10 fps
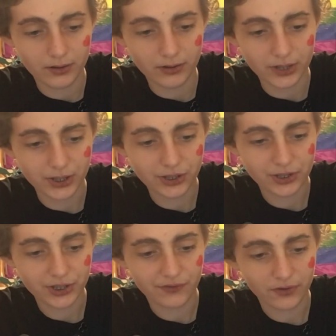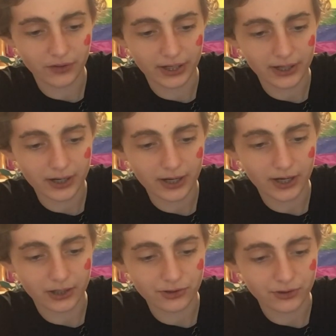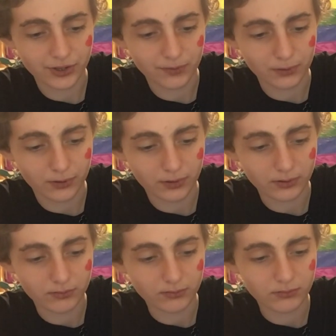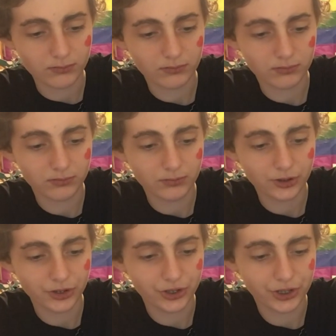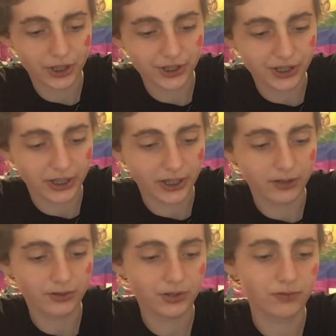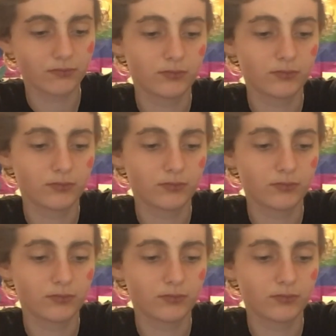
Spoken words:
This is just for like extra support, just in case.